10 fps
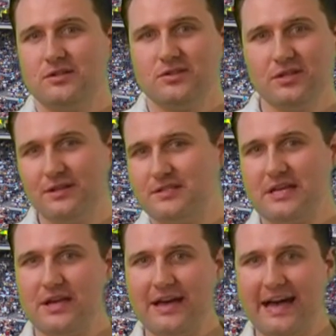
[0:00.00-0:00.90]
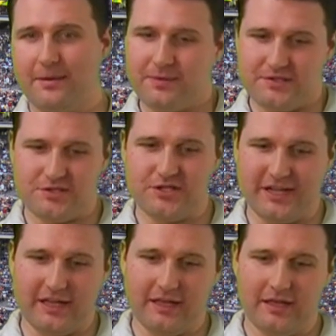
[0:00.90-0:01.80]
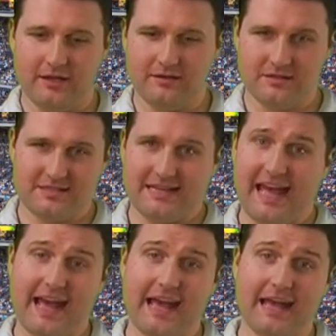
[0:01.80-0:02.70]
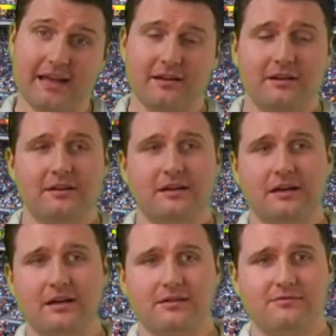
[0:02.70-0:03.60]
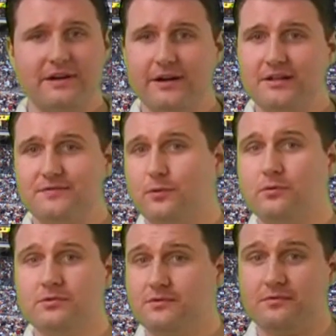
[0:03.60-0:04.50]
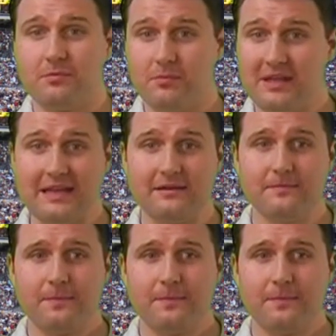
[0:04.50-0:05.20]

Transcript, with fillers: So let's say you had a piece of chicken, a steak, uh, various forms of meat.